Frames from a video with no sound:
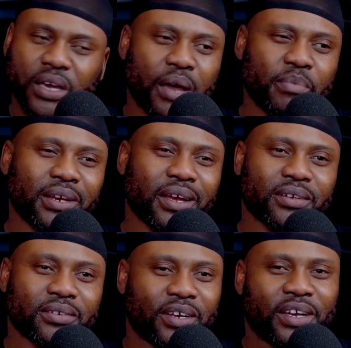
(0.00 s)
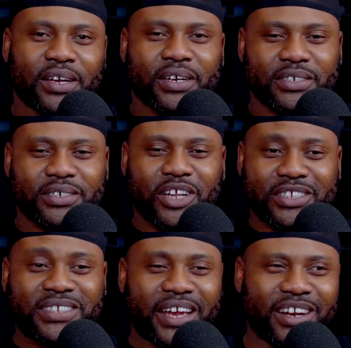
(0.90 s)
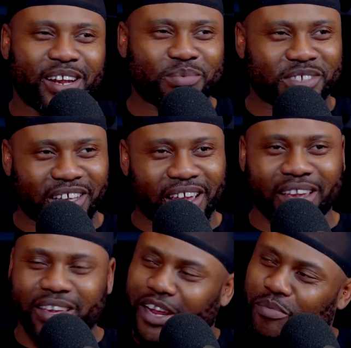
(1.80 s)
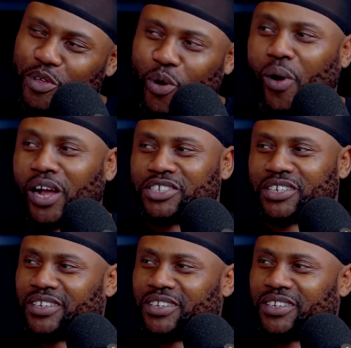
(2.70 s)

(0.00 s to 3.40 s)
I mean, like, she's not signing up to say, hey, can I be your watcher?